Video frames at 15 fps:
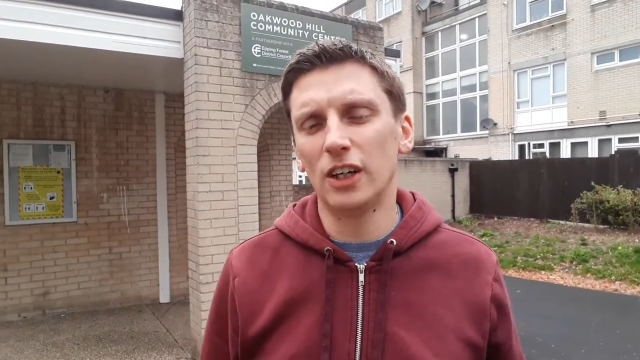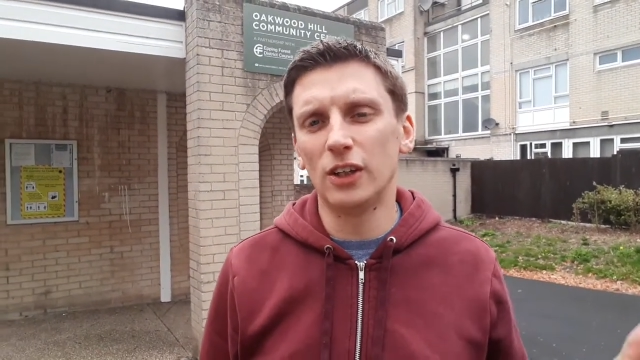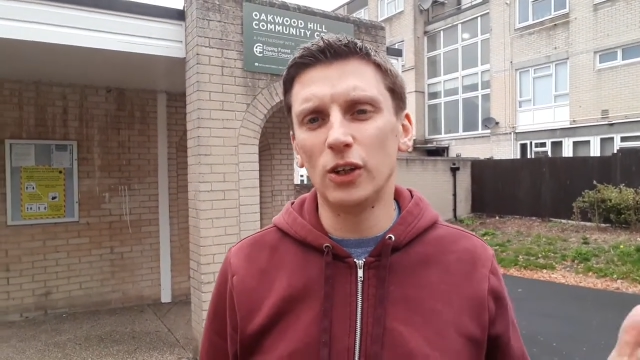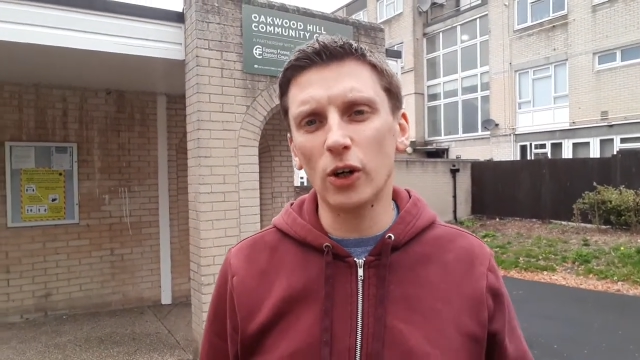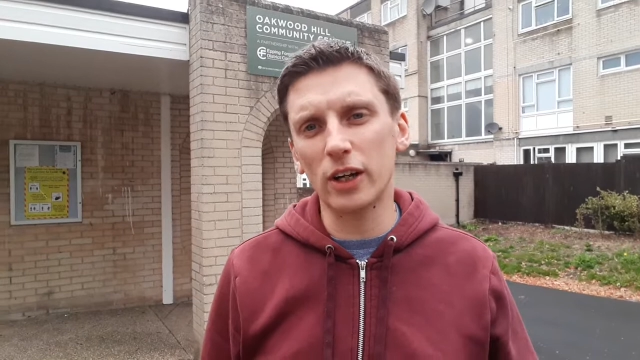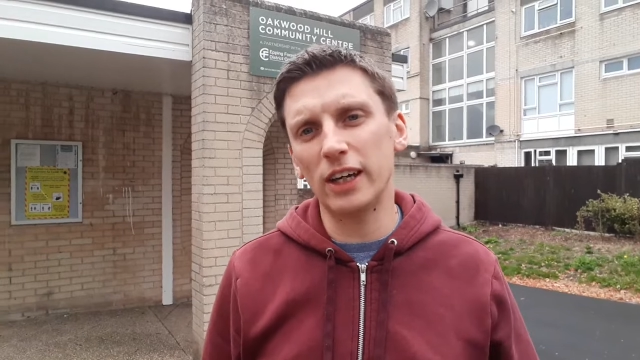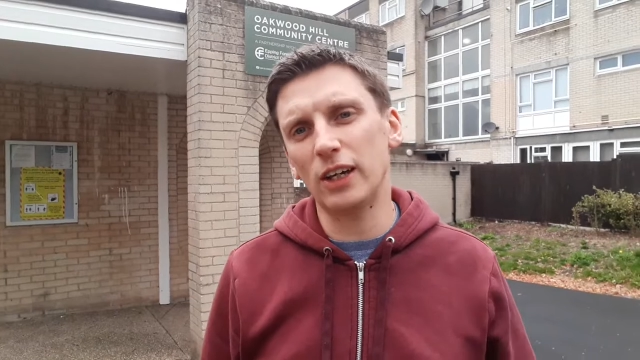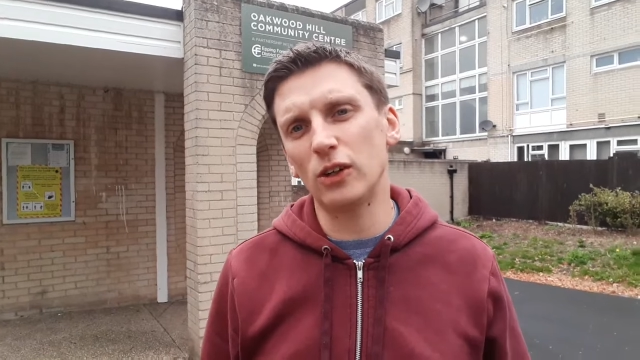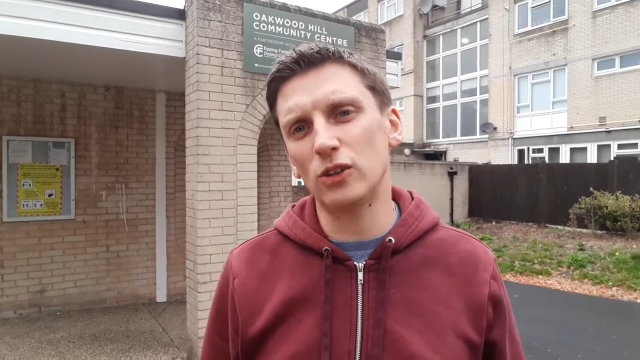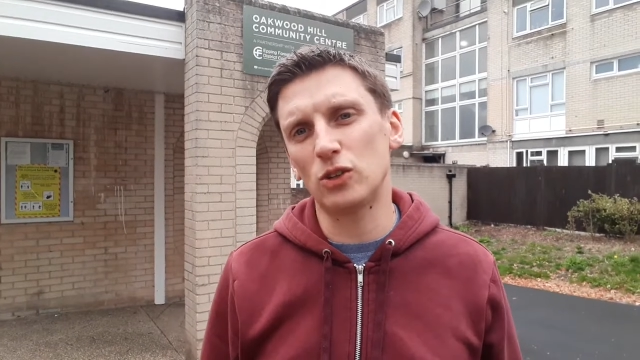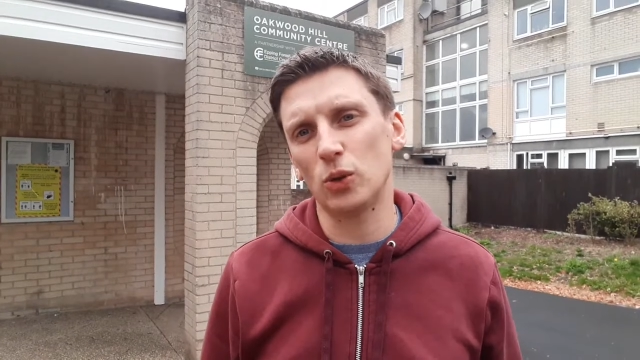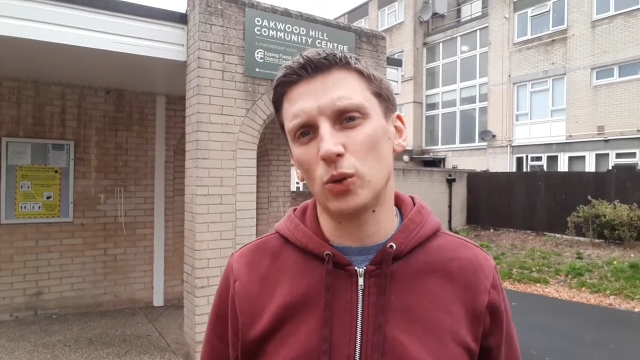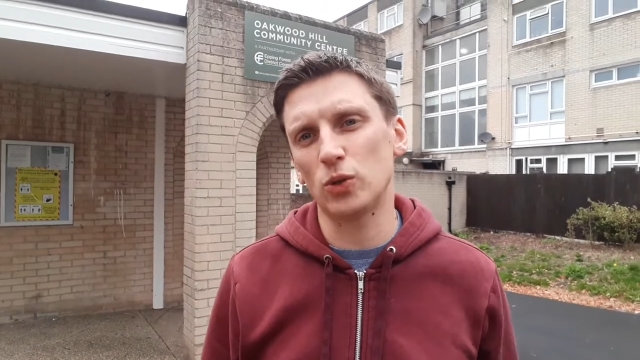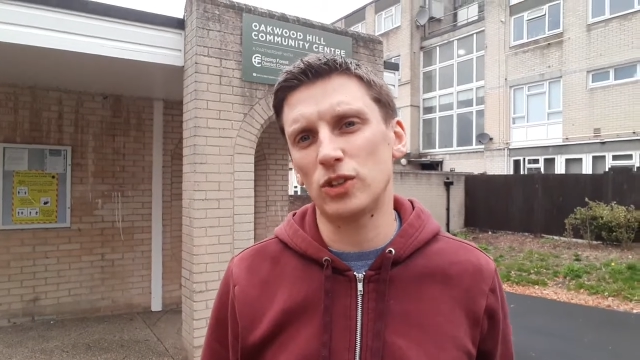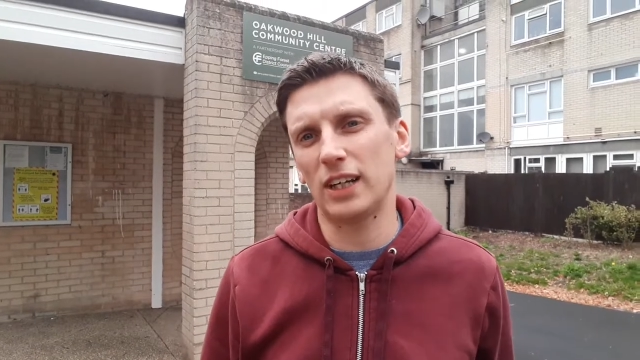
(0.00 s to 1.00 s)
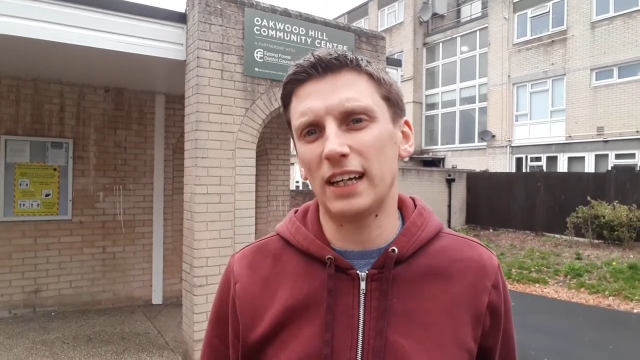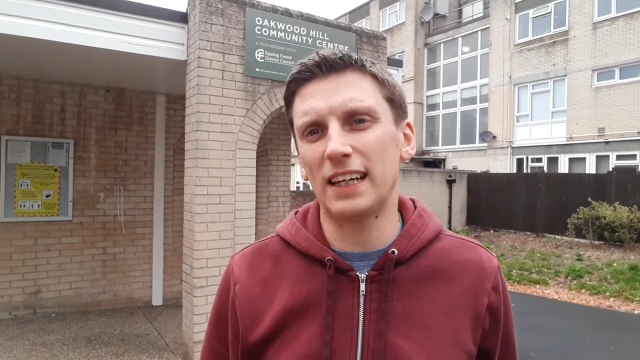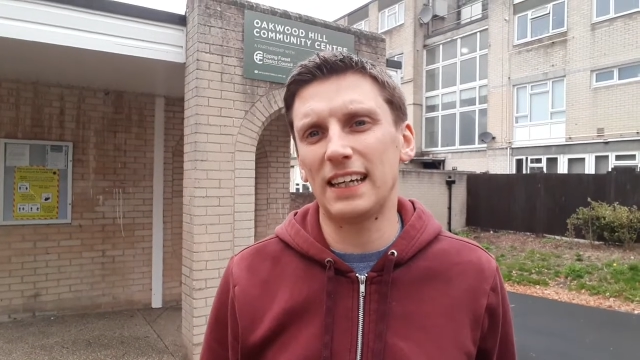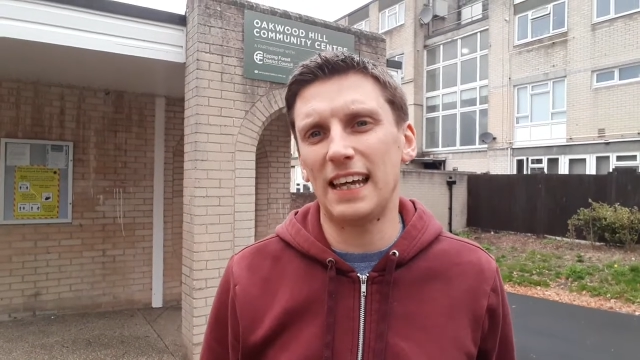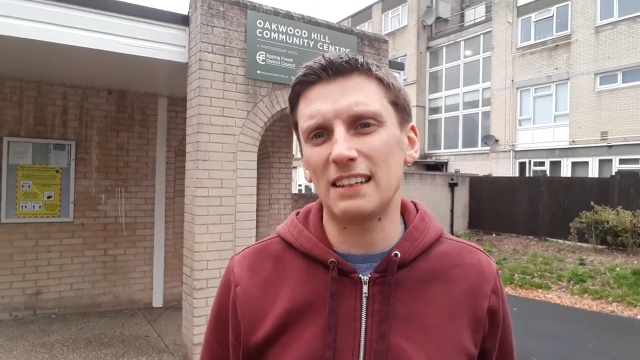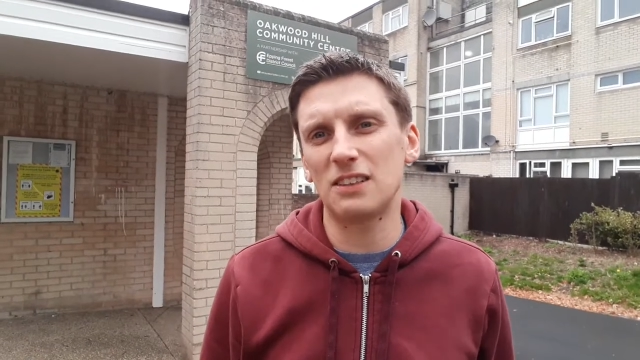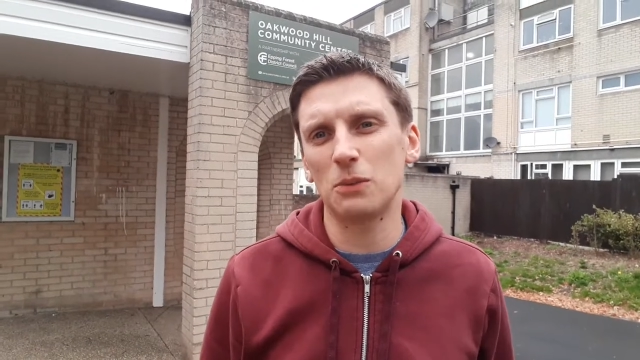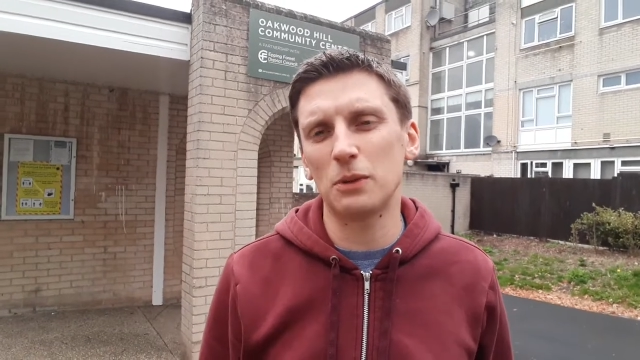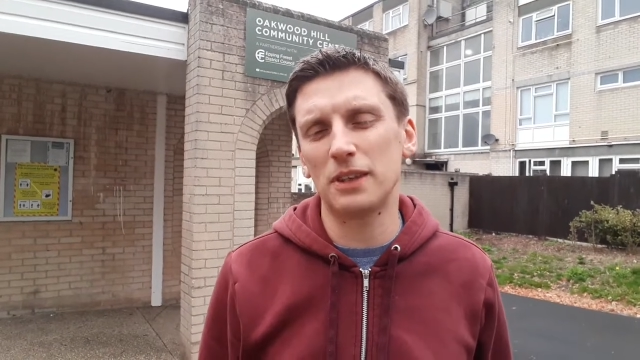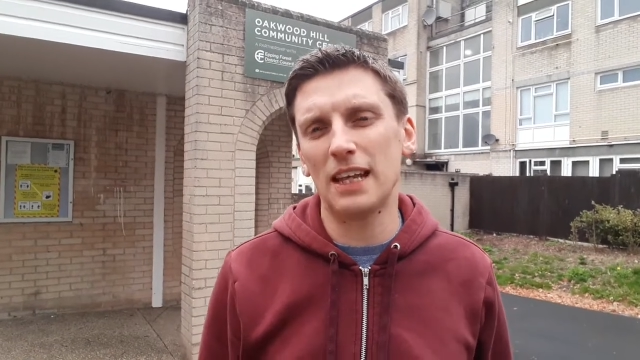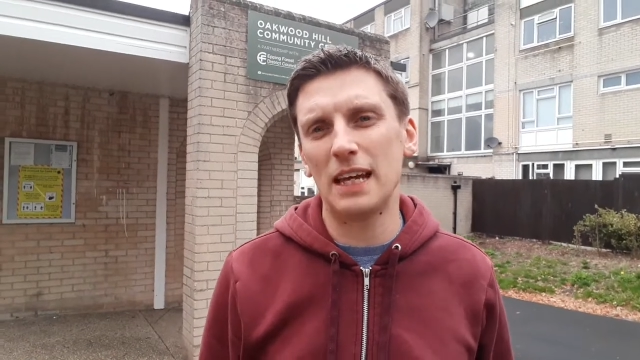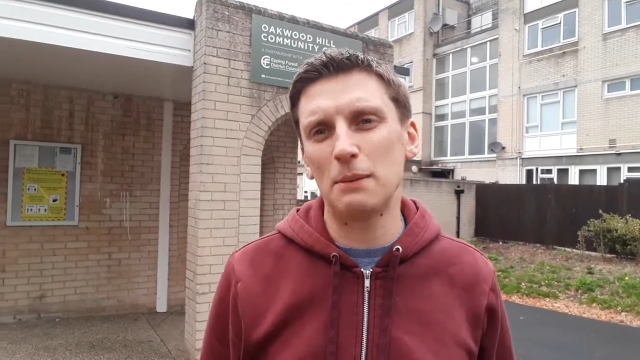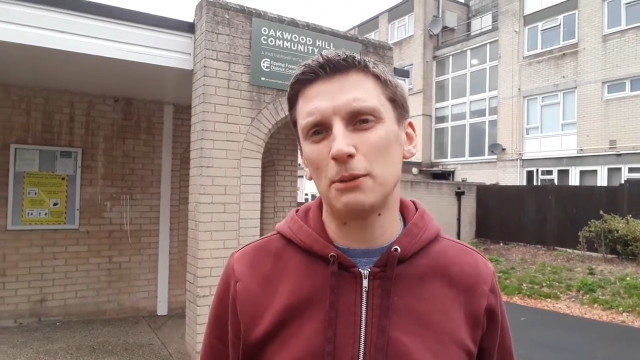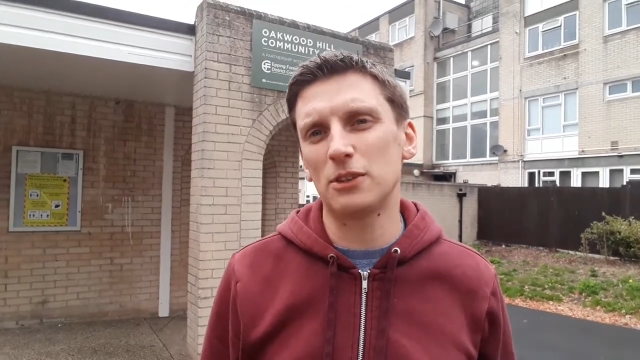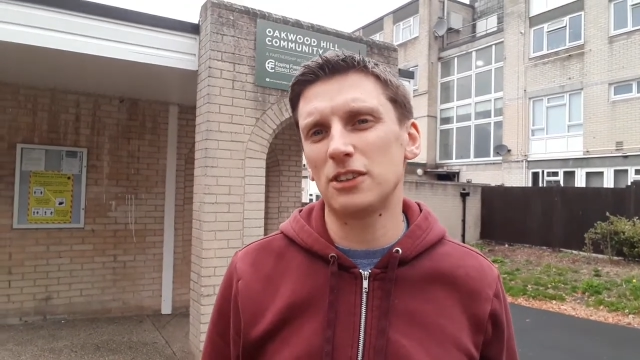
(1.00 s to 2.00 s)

knocking on doors and connecting with neighbours